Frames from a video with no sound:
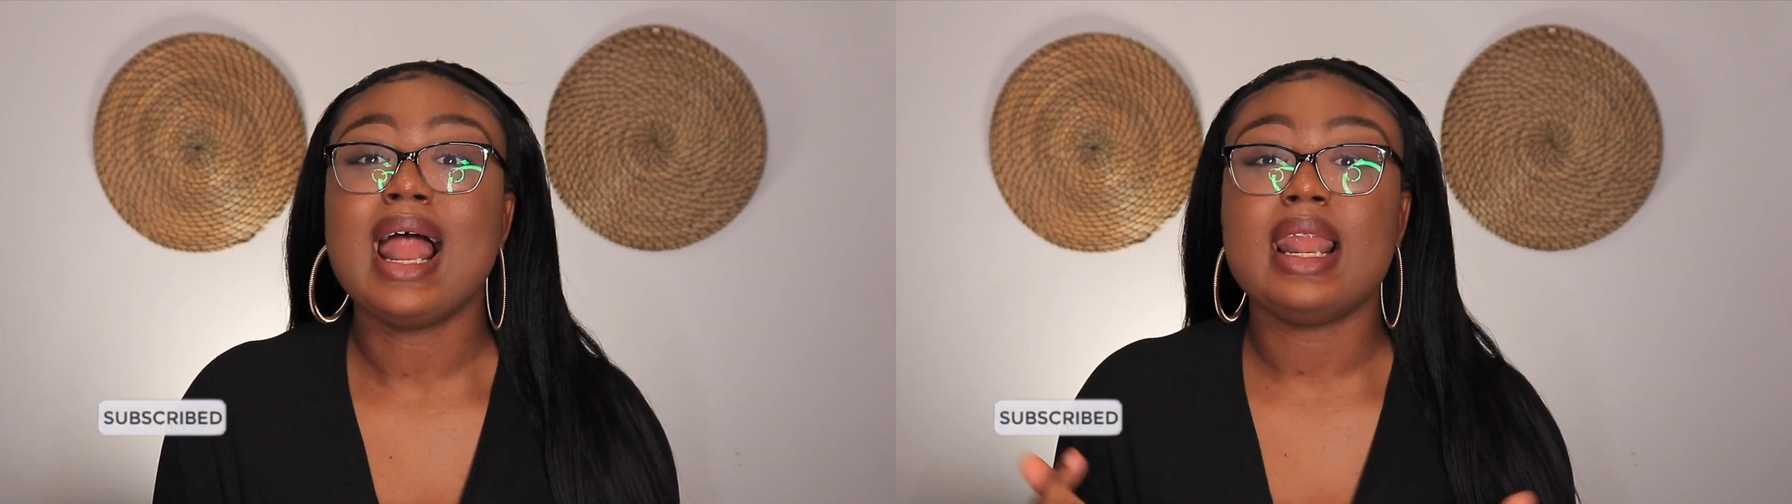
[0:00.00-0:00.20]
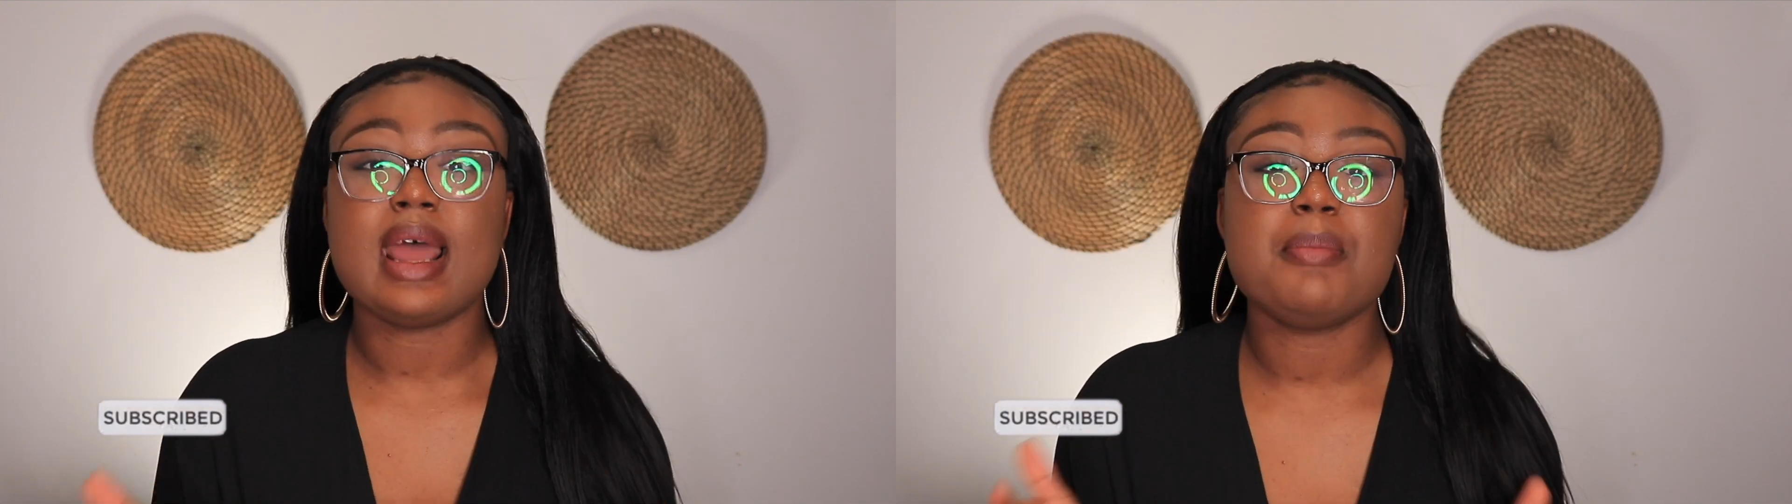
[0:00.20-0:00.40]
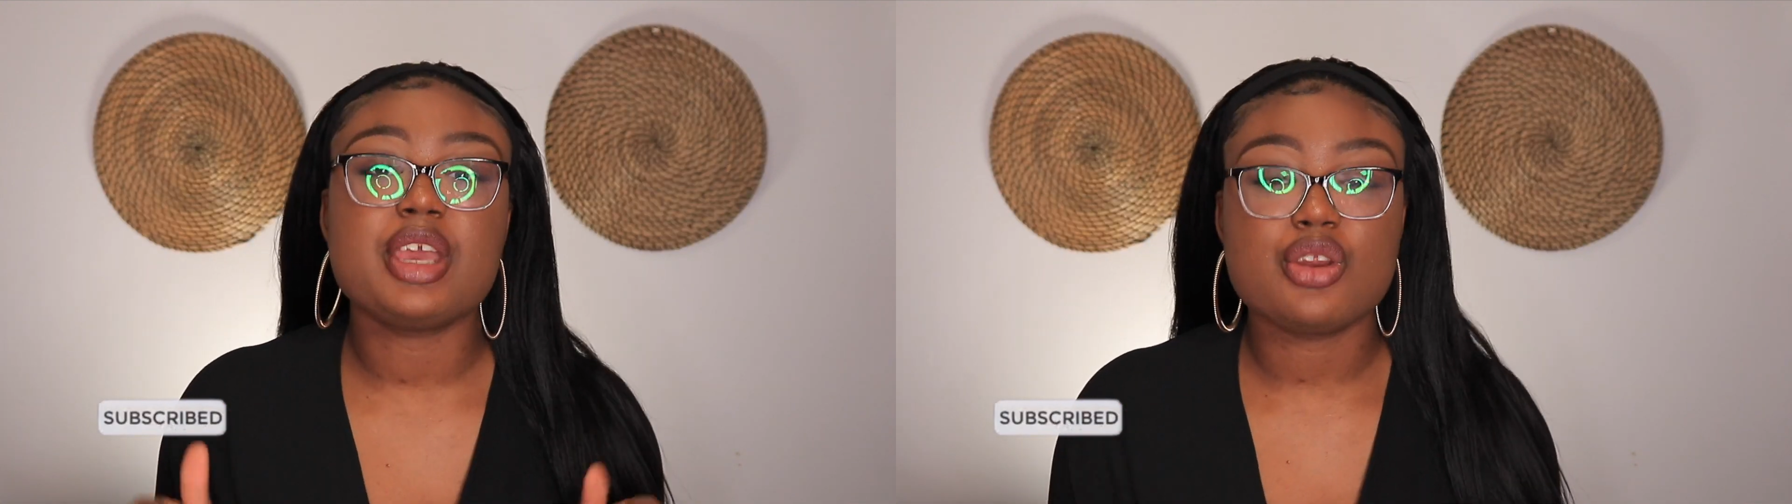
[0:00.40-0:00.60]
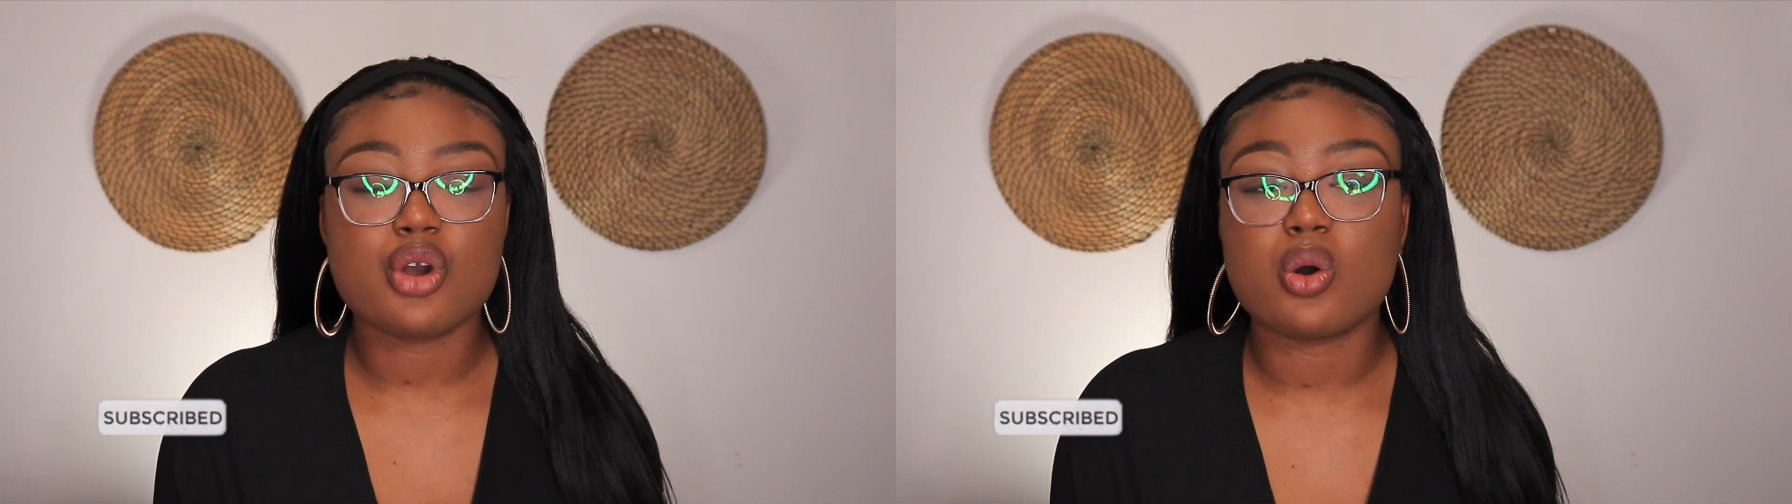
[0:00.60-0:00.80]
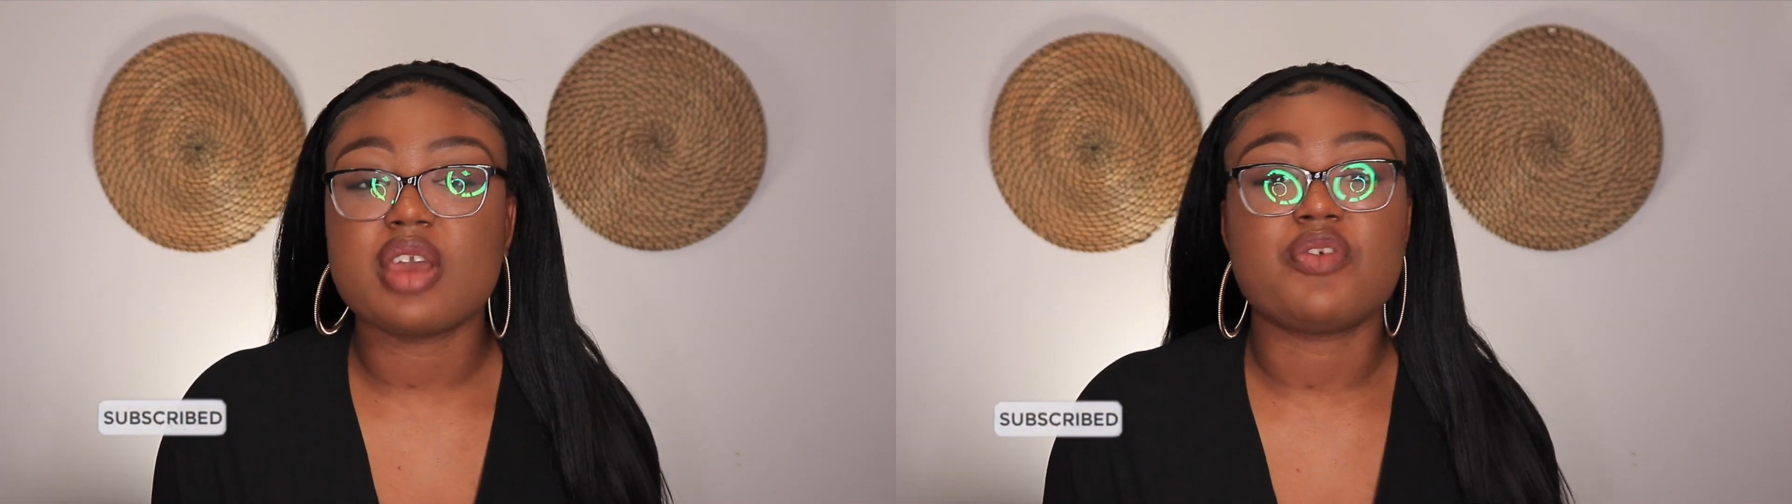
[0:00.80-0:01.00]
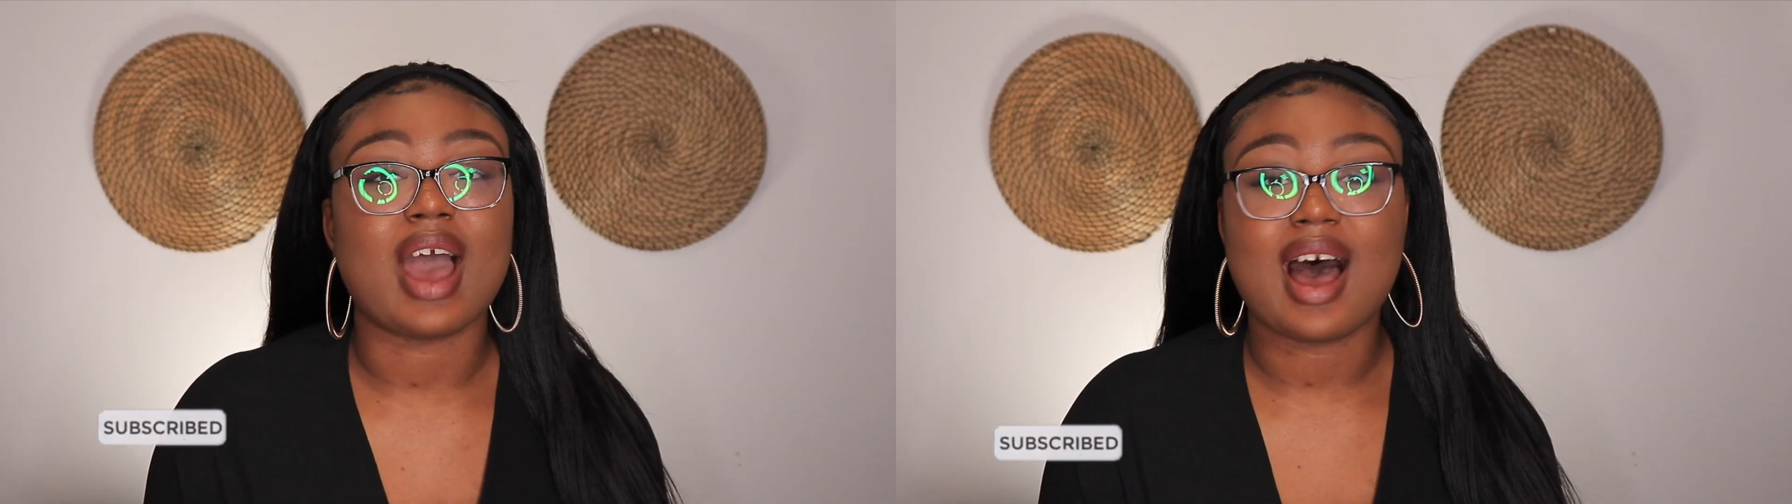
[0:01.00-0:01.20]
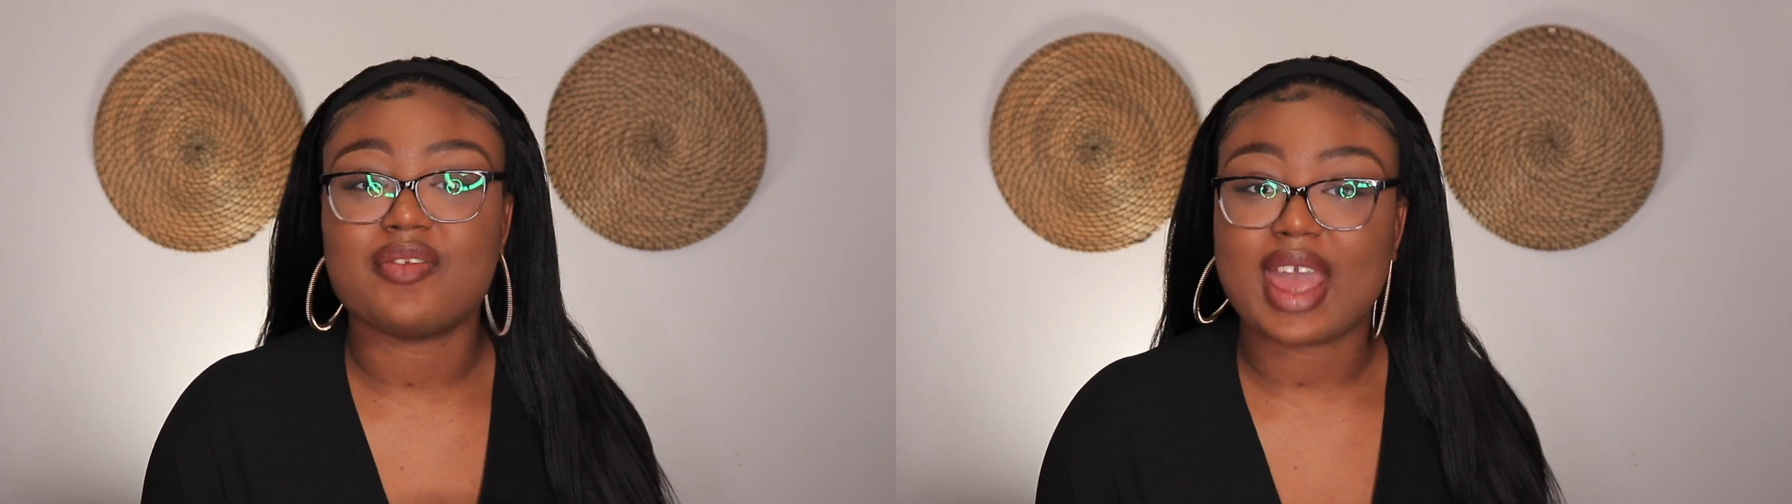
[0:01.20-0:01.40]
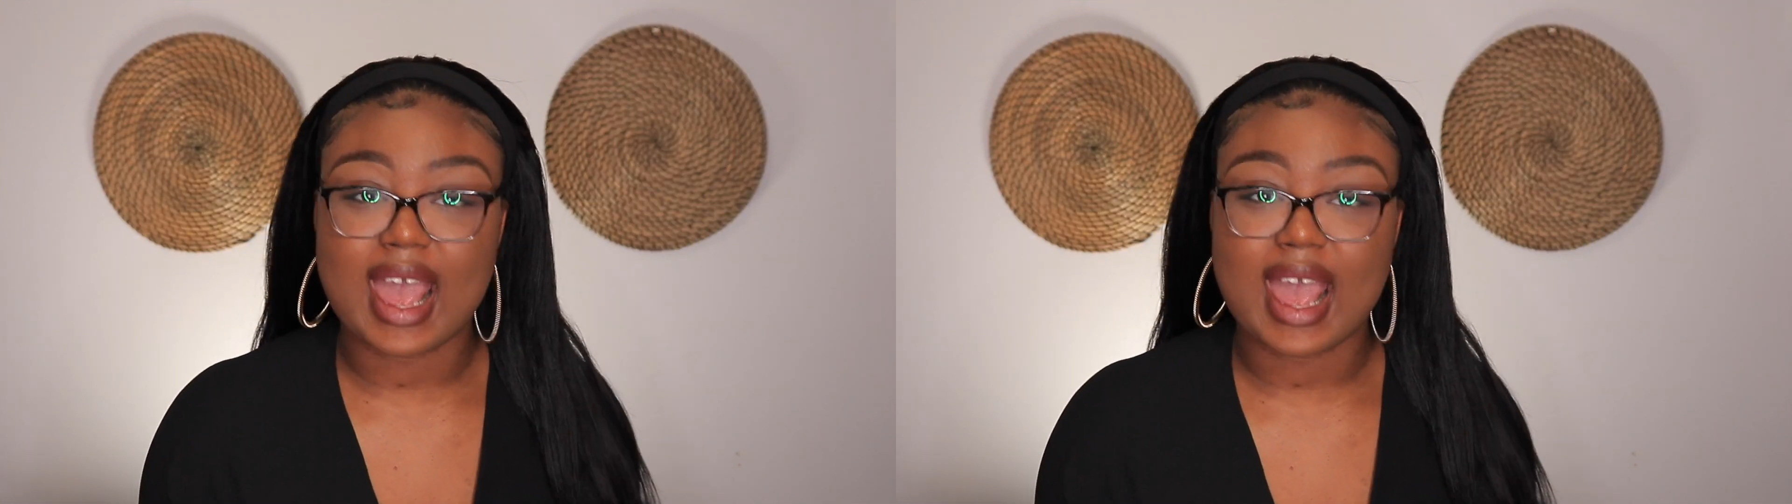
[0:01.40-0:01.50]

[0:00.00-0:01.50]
Let me know if you have